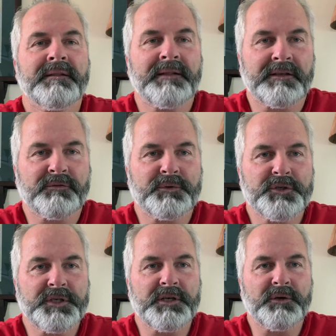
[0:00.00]
That's what
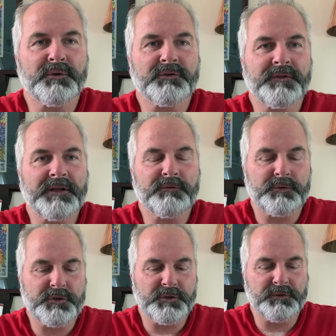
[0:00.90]
she knows, and that's
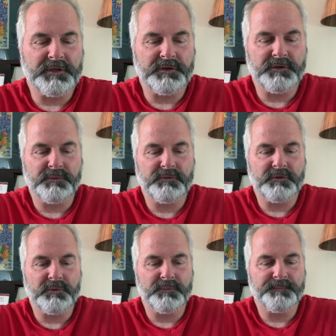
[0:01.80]
what she'll tell you.
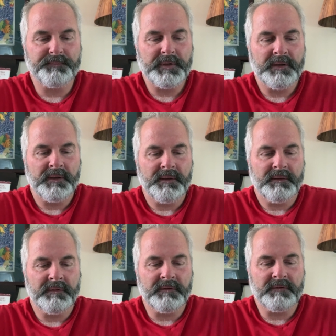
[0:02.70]
So
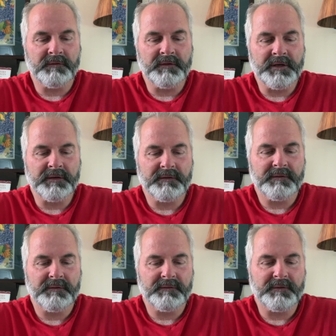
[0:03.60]
this is not
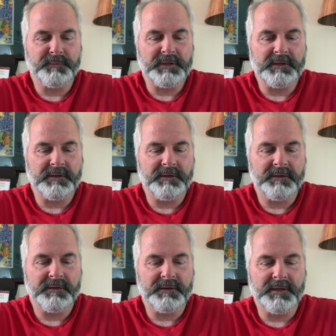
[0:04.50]
something
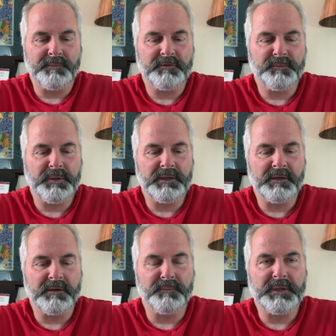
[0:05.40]
I'm
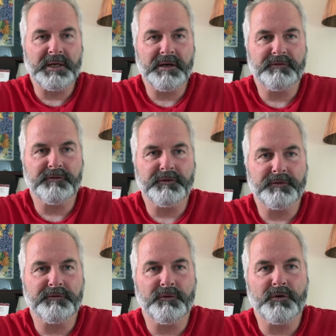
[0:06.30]
speaking on behalf of her
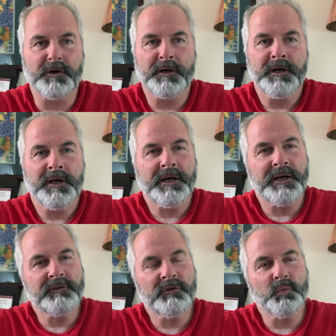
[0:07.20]
for.
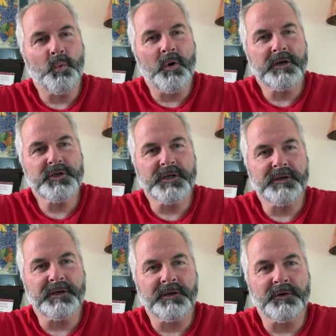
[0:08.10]
I just watch
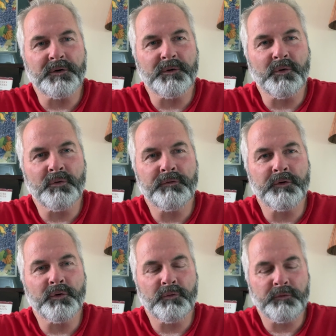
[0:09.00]
it in her over
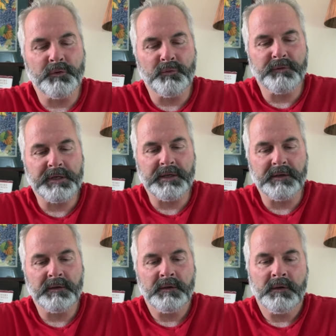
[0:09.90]
and over and over again.
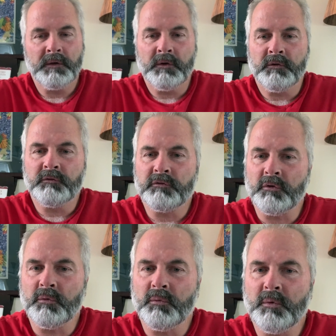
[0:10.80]

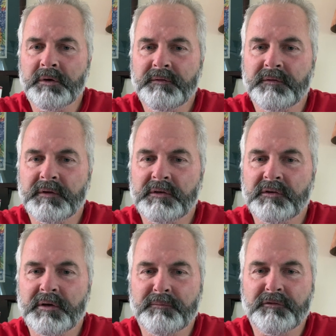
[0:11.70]
So one of the things
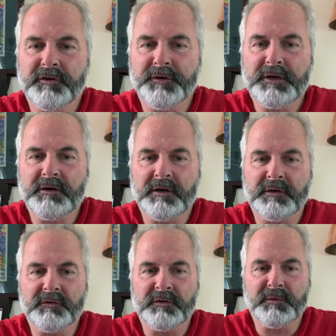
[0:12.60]
that I'm very
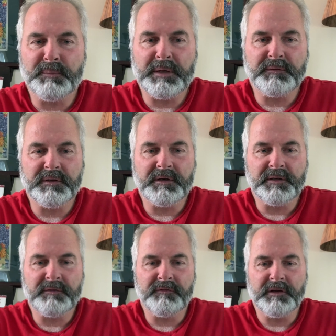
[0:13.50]
cognizant about that I
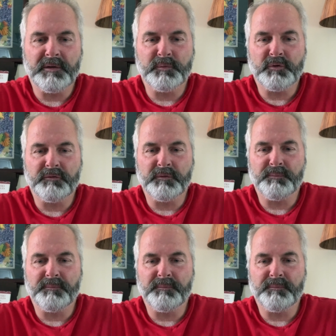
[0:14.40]
developed over,